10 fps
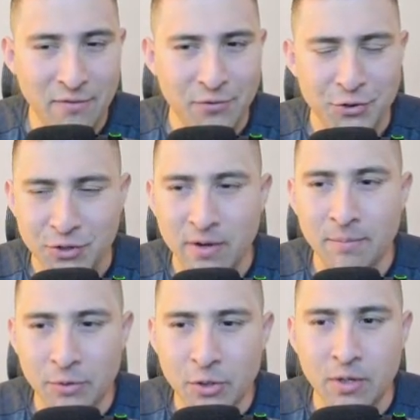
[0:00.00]
for
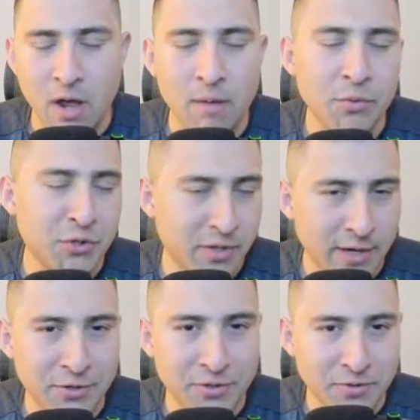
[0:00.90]
some good
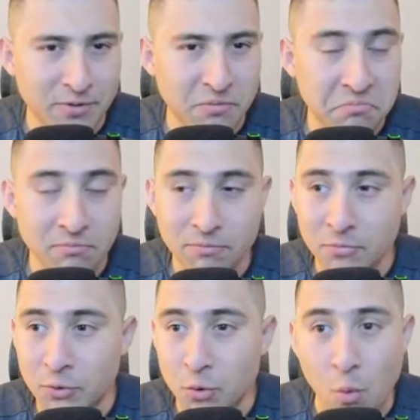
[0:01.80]
conversations
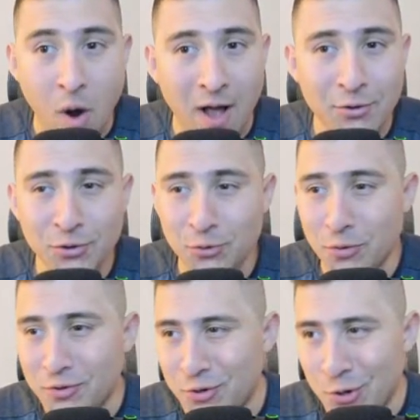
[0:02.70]
to watch, to
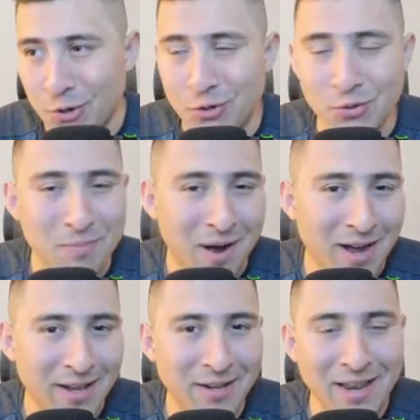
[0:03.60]
enjoy, to
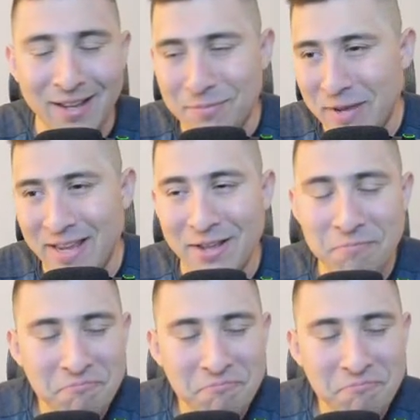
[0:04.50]
buy, like me.